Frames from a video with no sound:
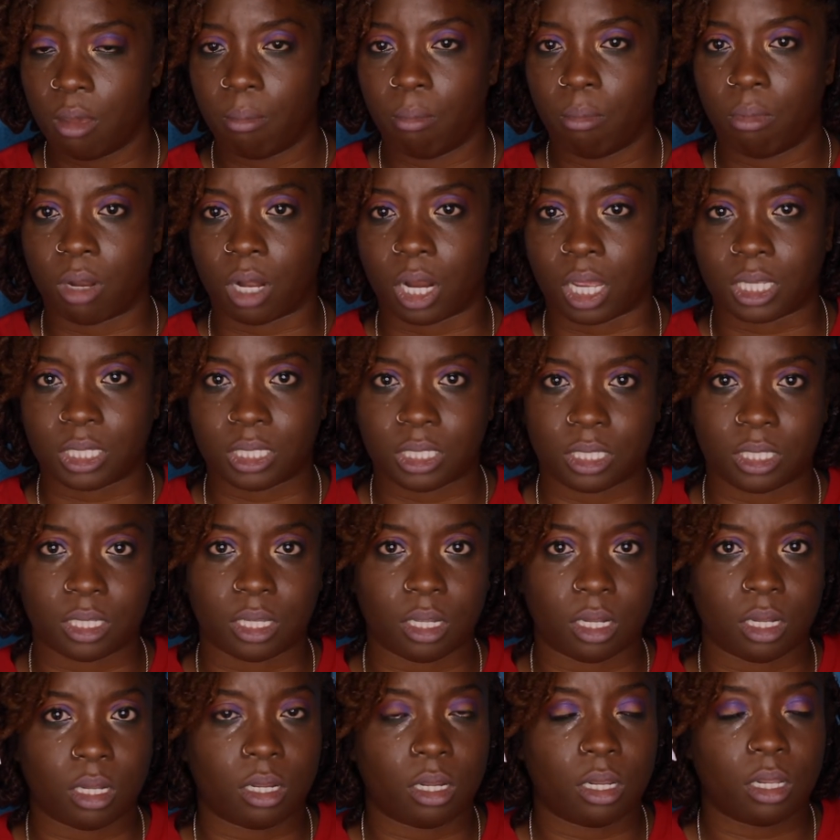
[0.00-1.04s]
but I
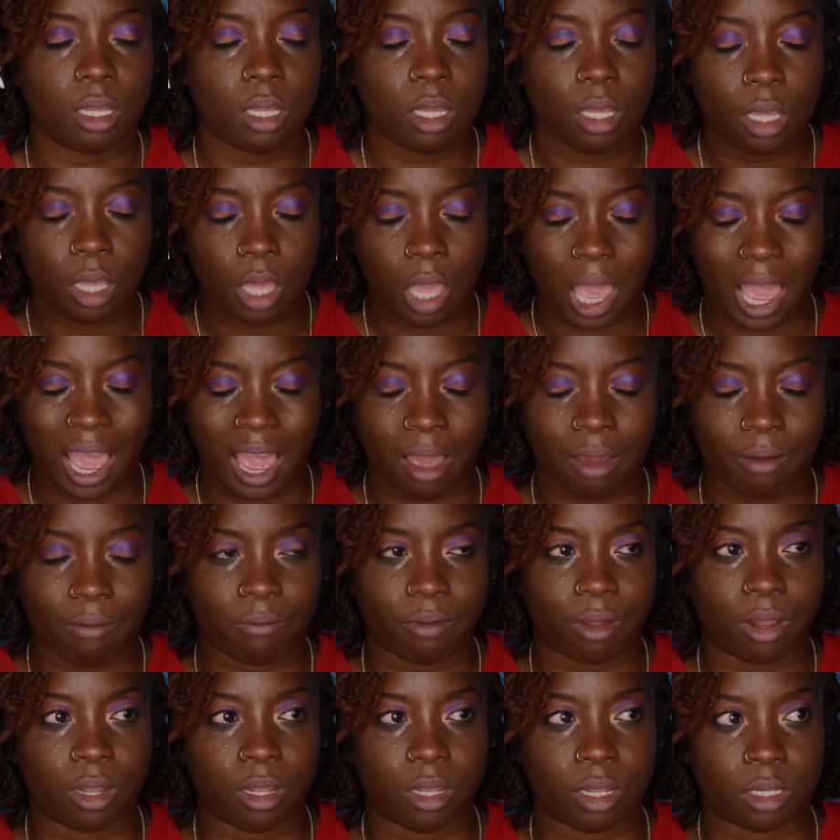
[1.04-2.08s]
still
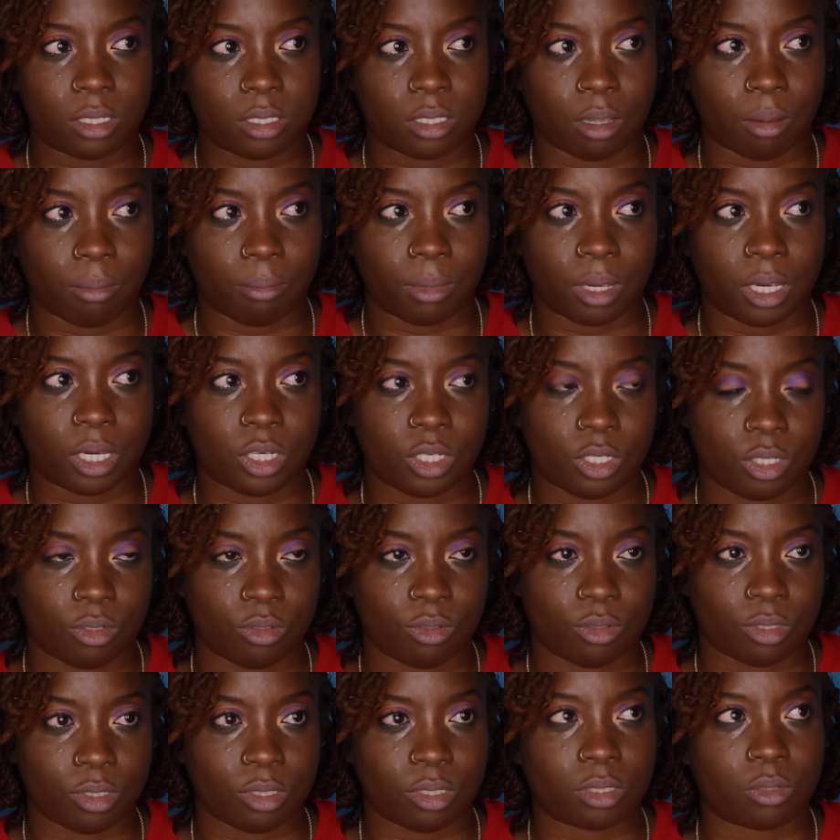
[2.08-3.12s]
have some
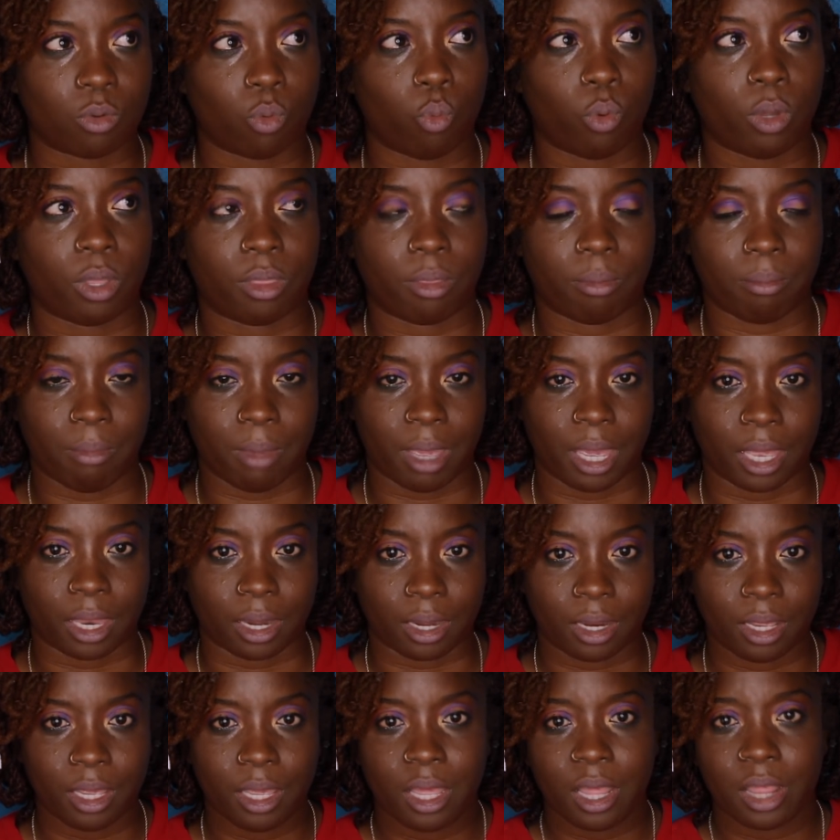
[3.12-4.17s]
issues with
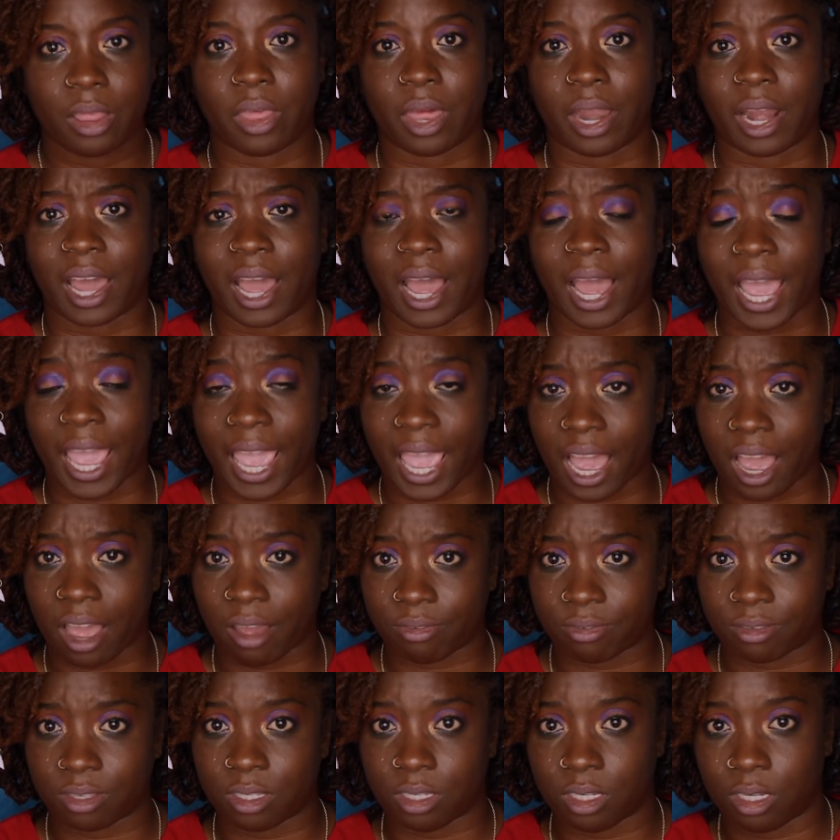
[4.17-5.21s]
men that I
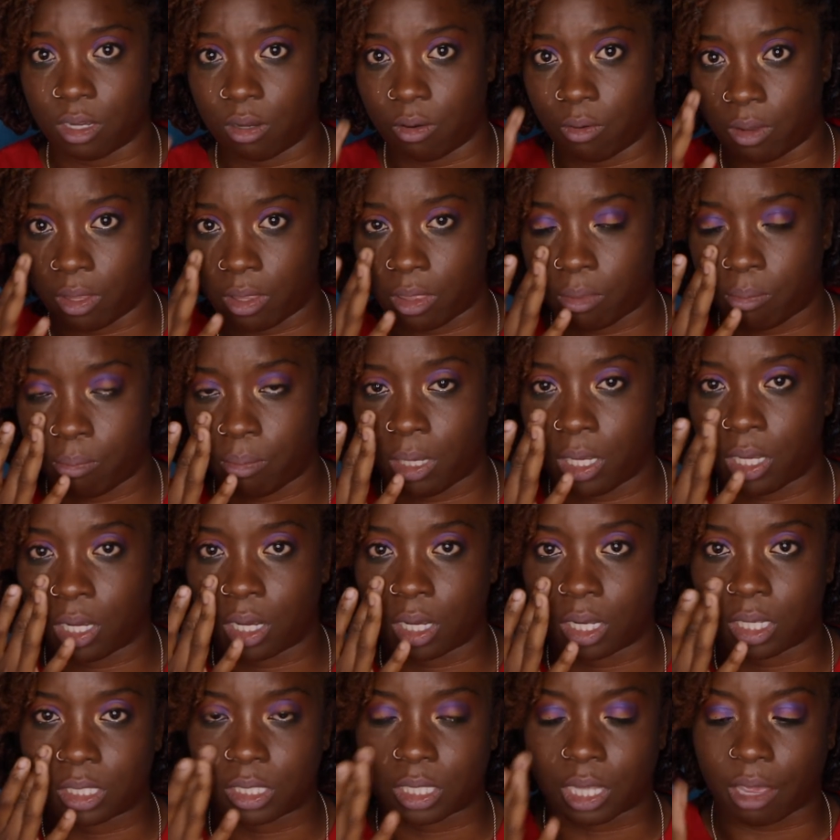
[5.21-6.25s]
have to deal with,
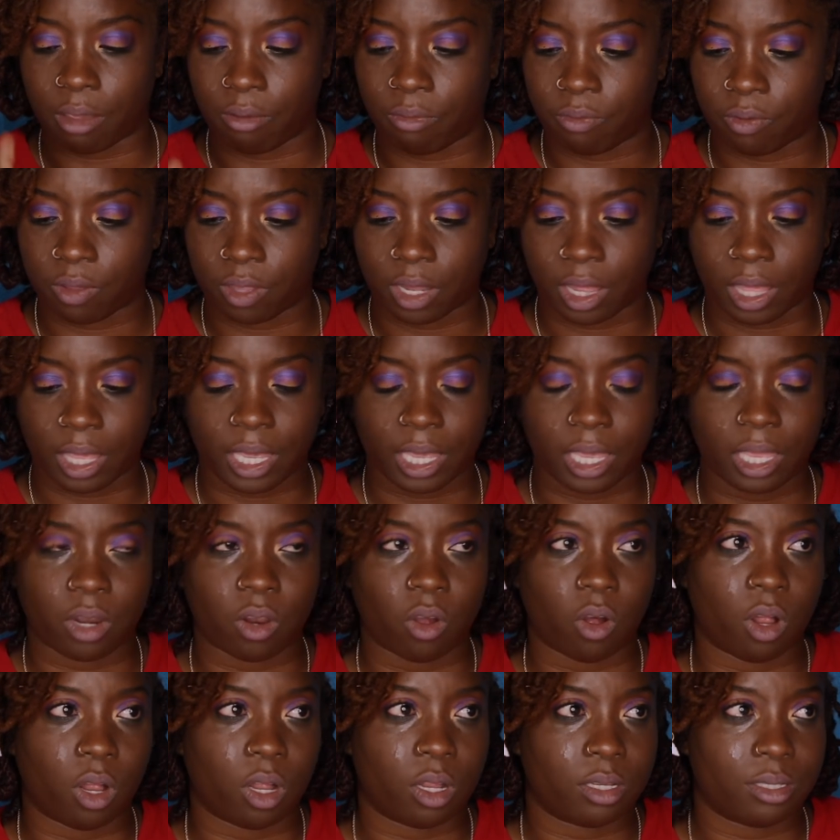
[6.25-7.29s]
because I feel like it
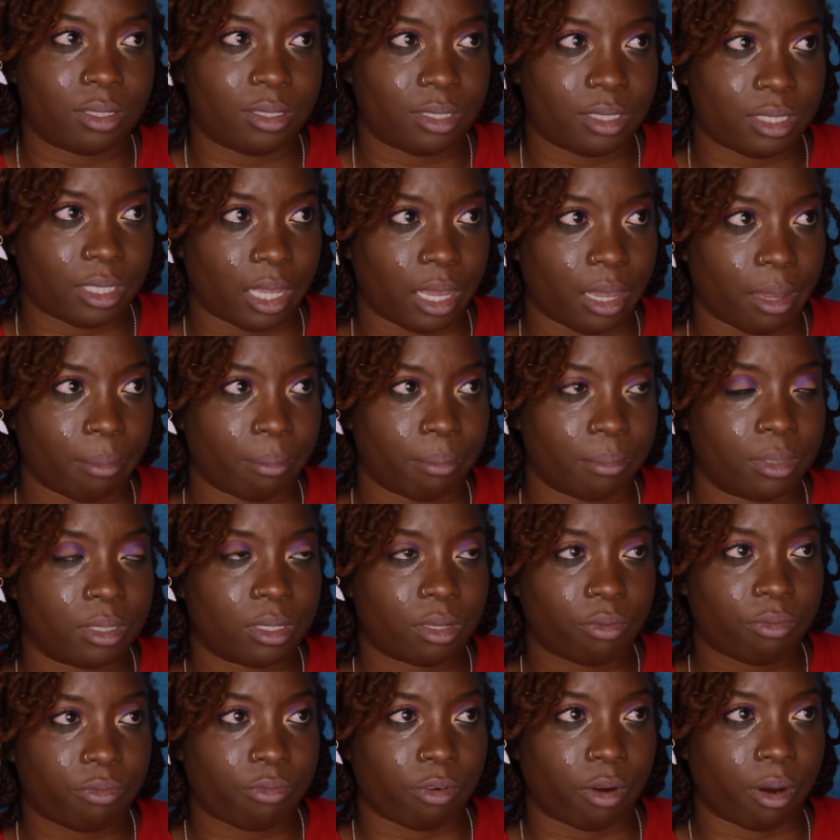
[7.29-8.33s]
all stemmed
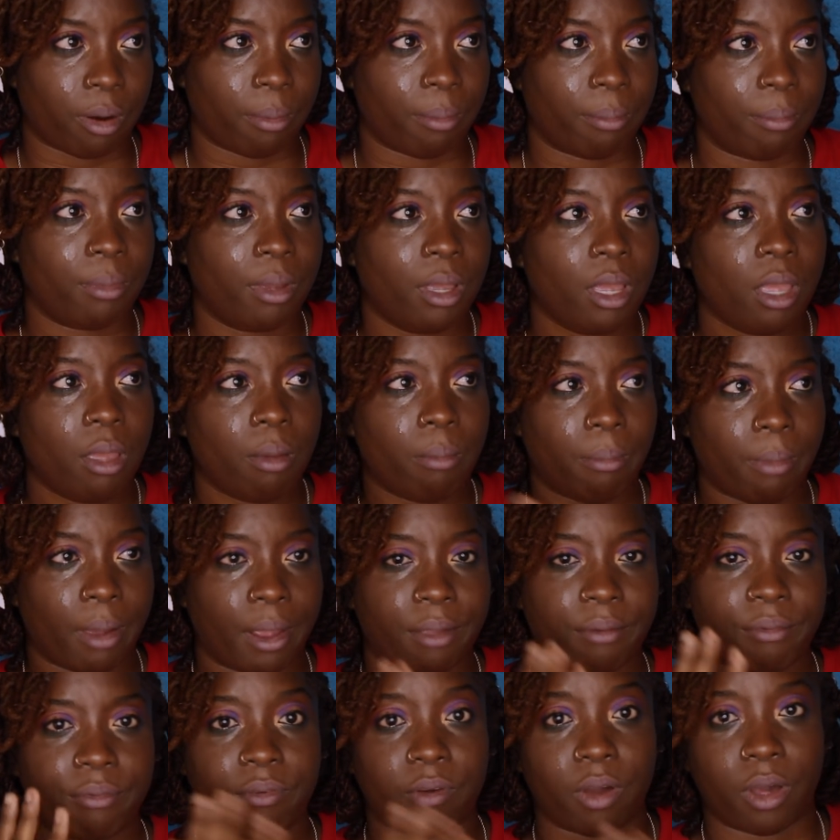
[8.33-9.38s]
from
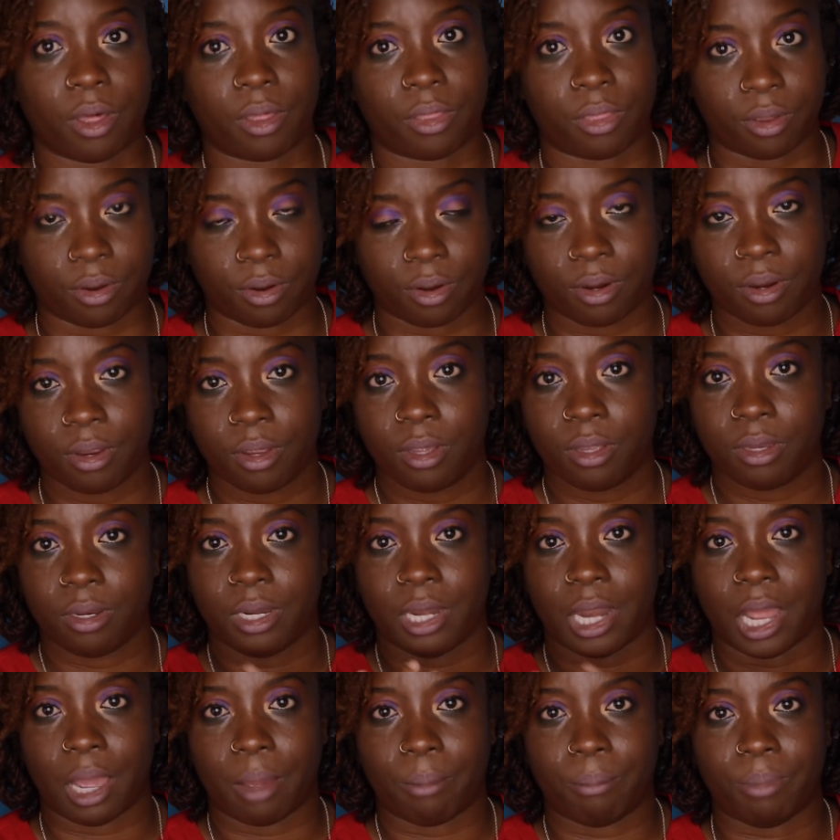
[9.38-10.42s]
my father
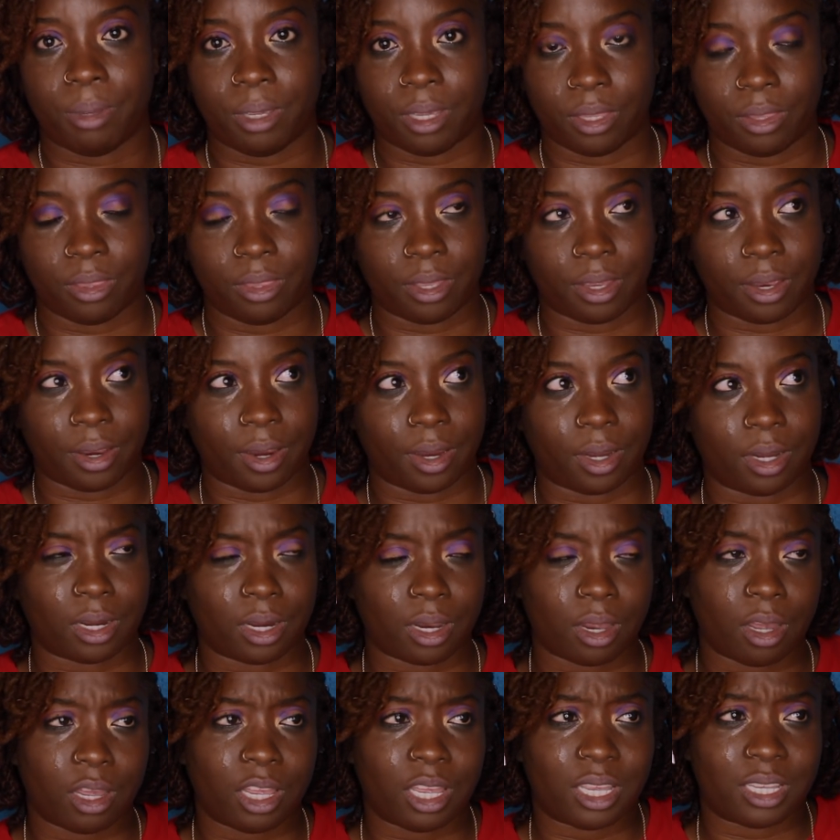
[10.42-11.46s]
not being there
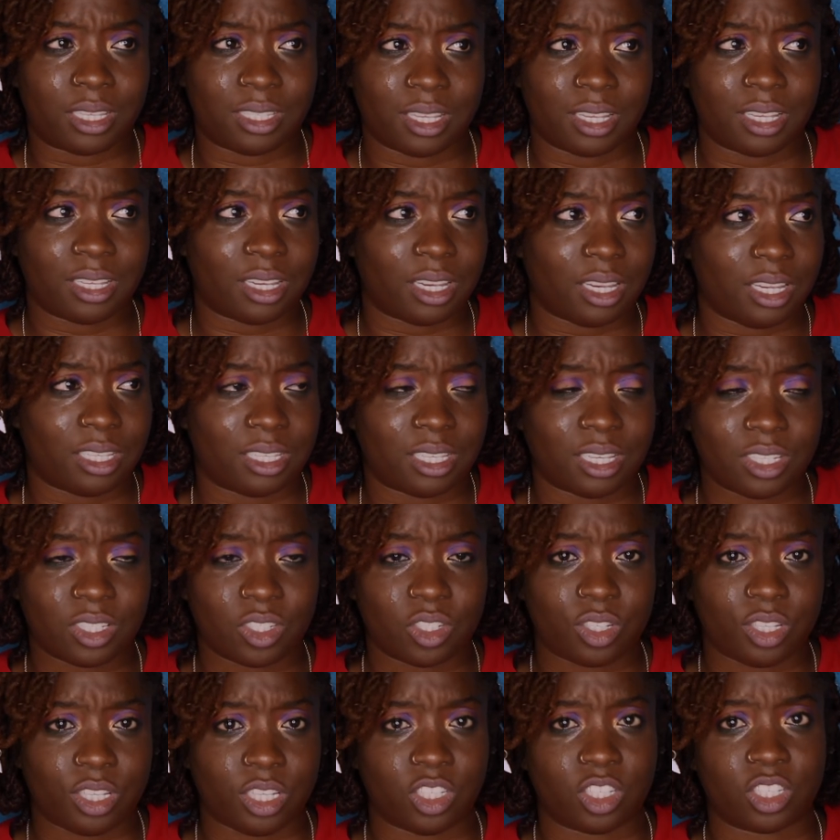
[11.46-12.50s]
and
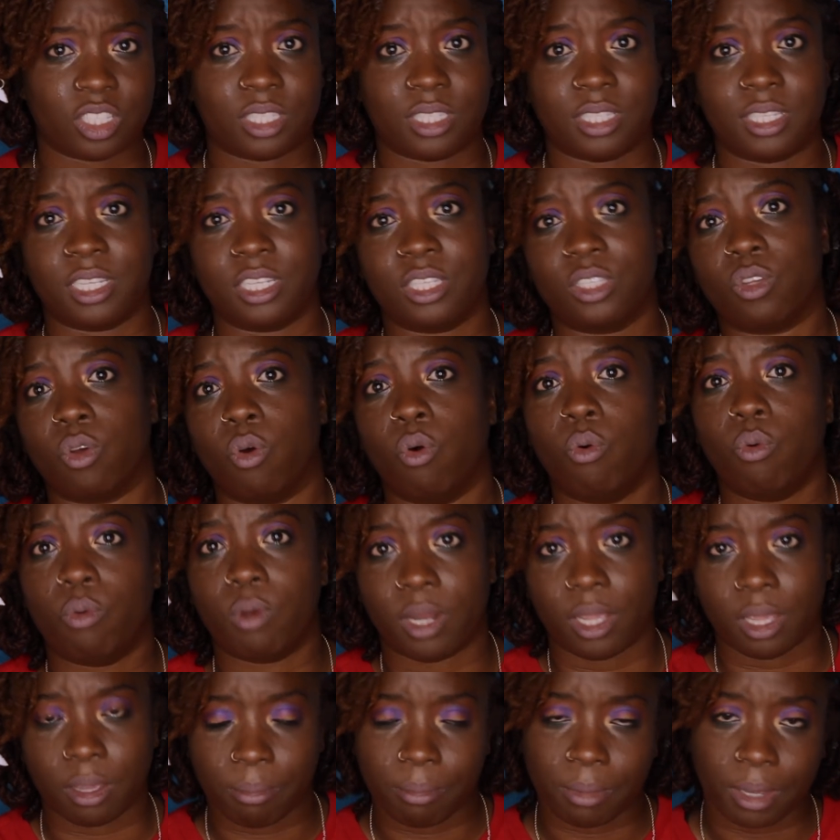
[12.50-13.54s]
essentially just
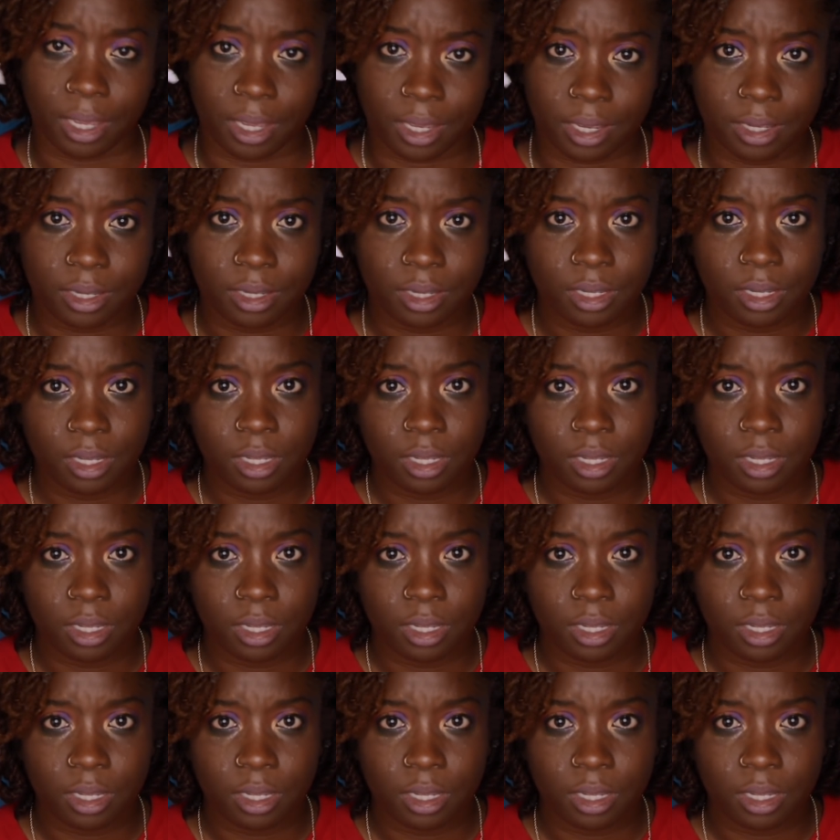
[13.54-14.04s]
disowning me